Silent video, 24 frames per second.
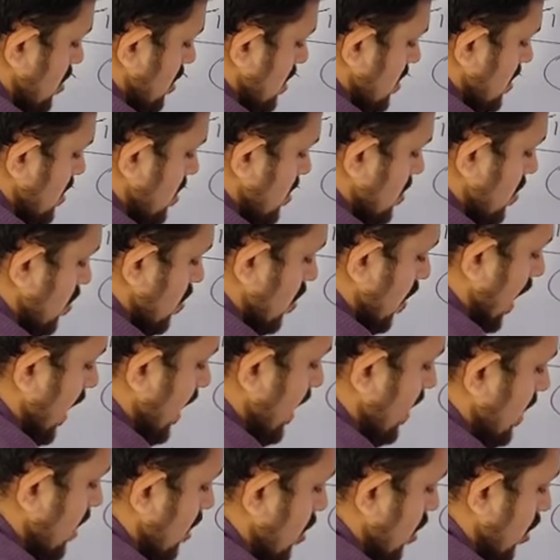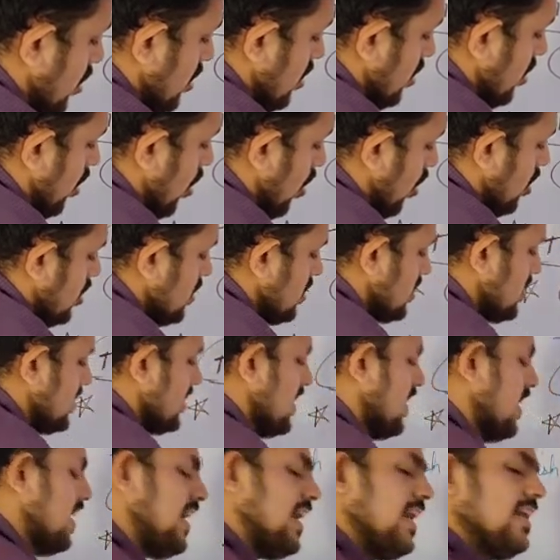just write your thoughts
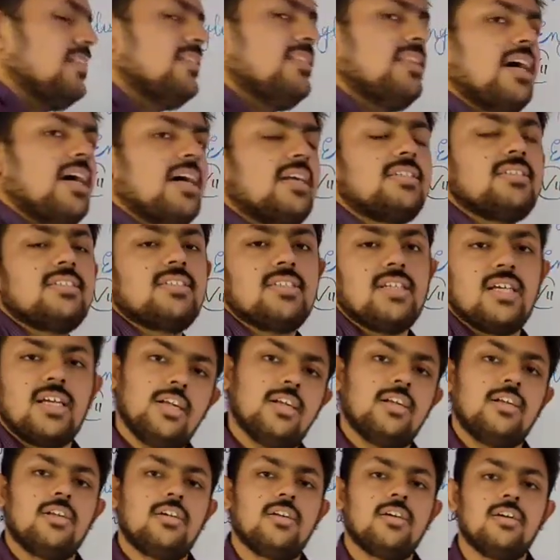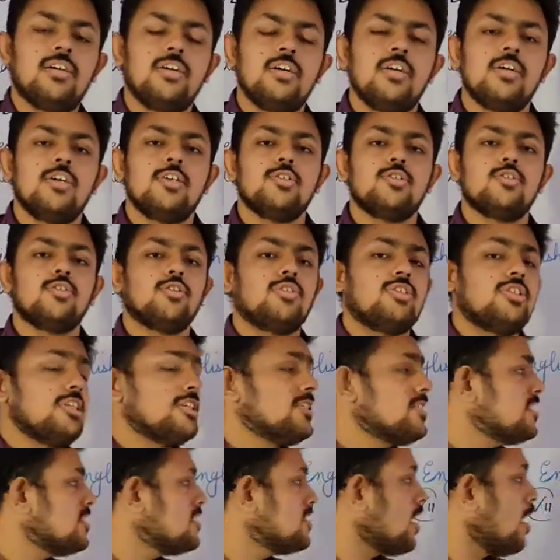and that's it. So
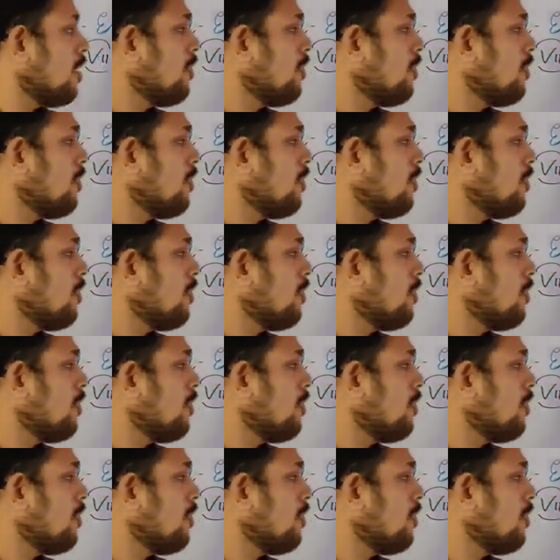this is